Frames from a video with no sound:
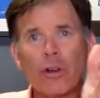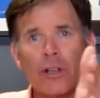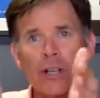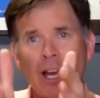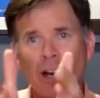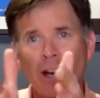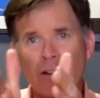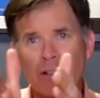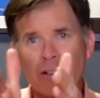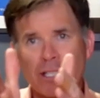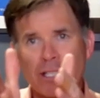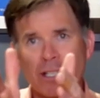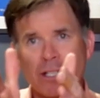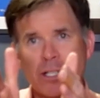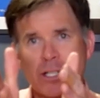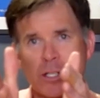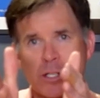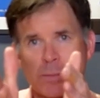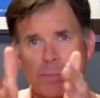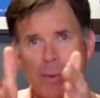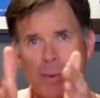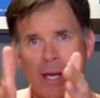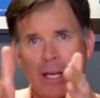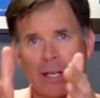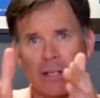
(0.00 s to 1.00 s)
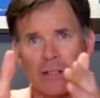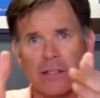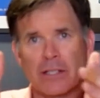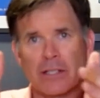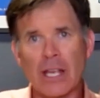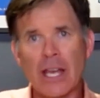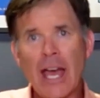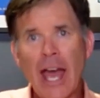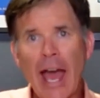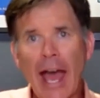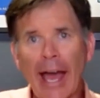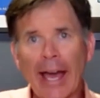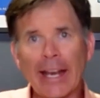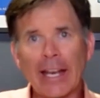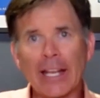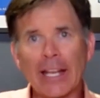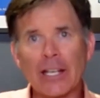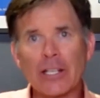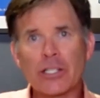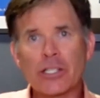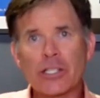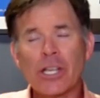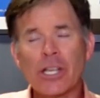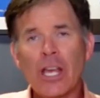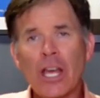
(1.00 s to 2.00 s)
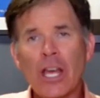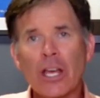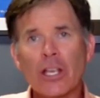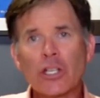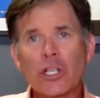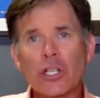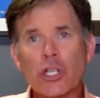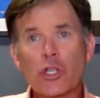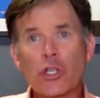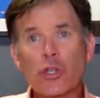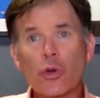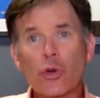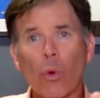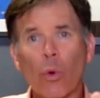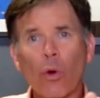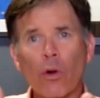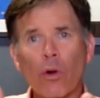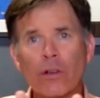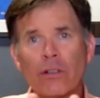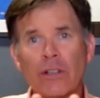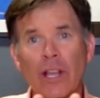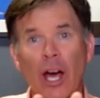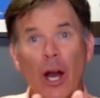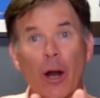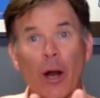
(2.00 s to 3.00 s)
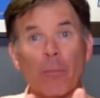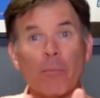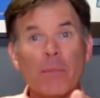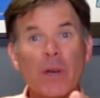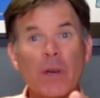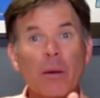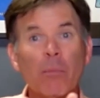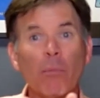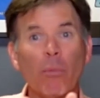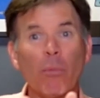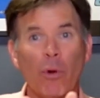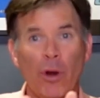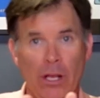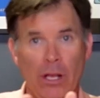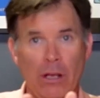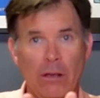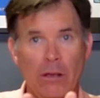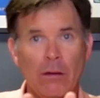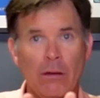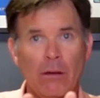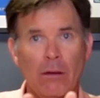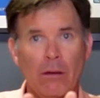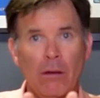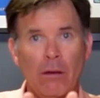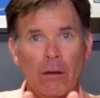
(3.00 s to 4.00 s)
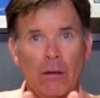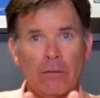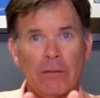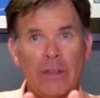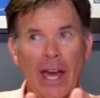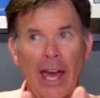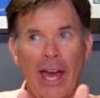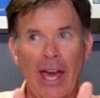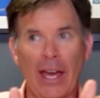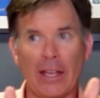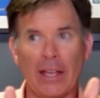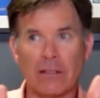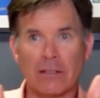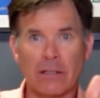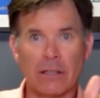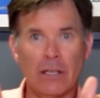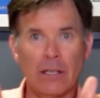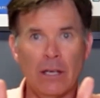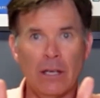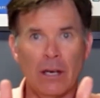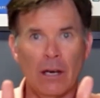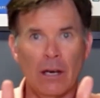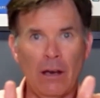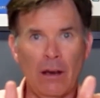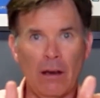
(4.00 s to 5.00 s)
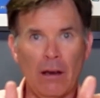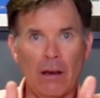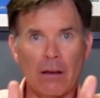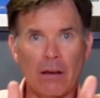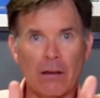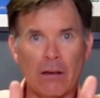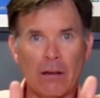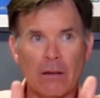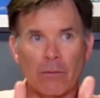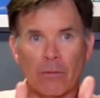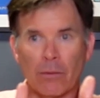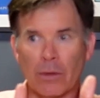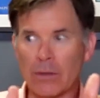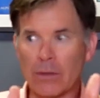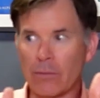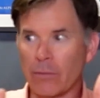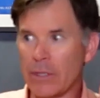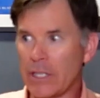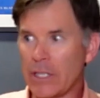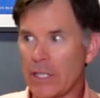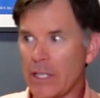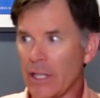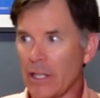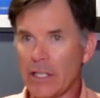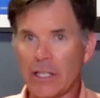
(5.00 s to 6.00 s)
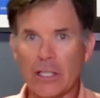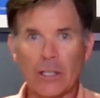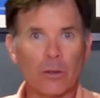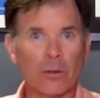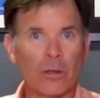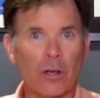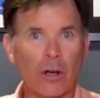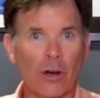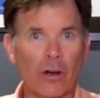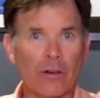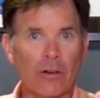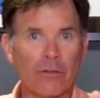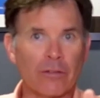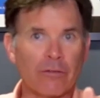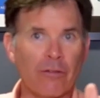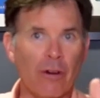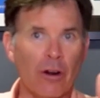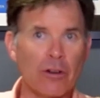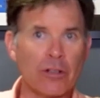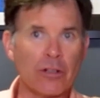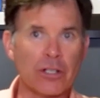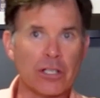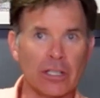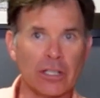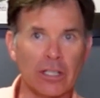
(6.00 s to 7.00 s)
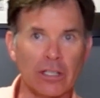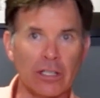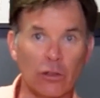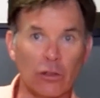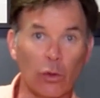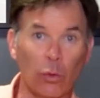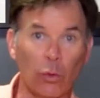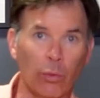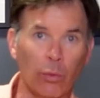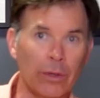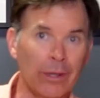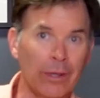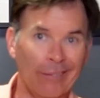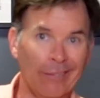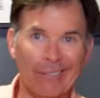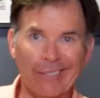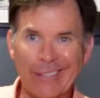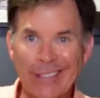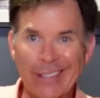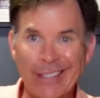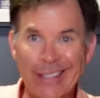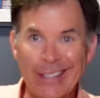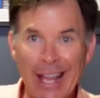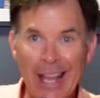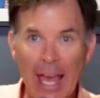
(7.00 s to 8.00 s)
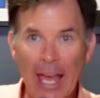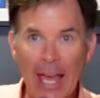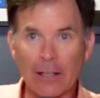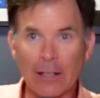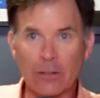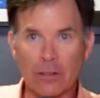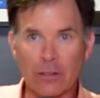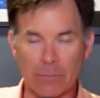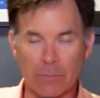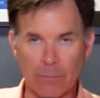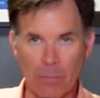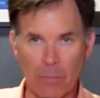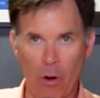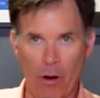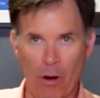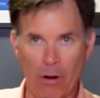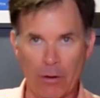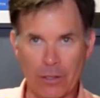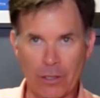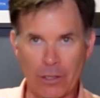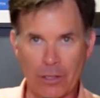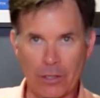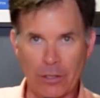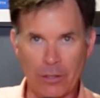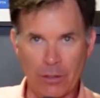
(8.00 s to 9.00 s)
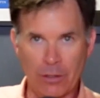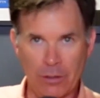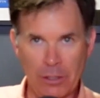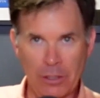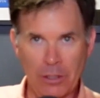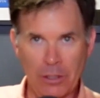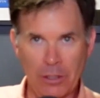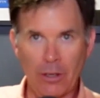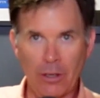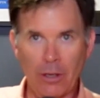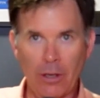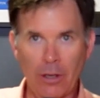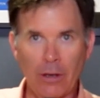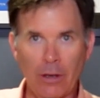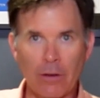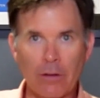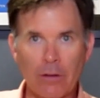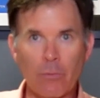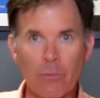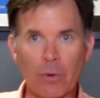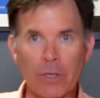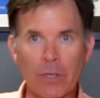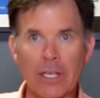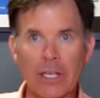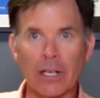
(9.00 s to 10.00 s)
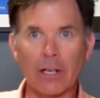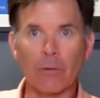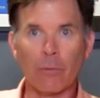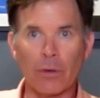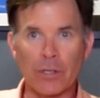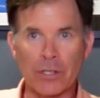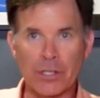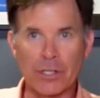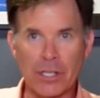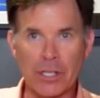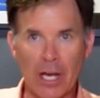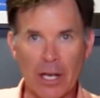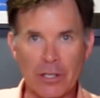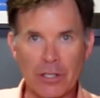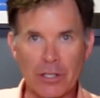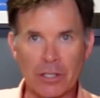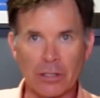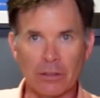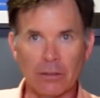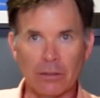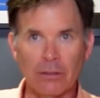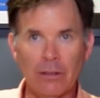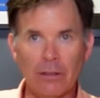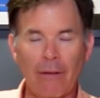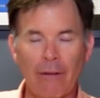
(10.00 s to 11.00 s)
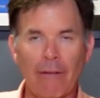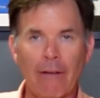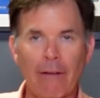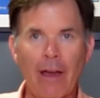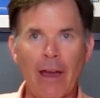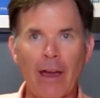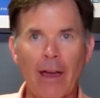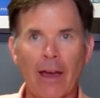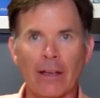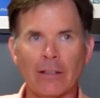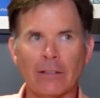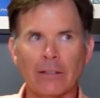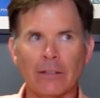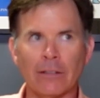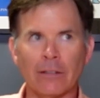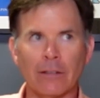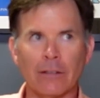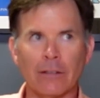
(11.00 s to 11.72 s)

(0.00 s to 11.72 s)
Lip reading: our attention spans and it's shortened our memory that we get a yield curve inversion in next March. We get a recession, and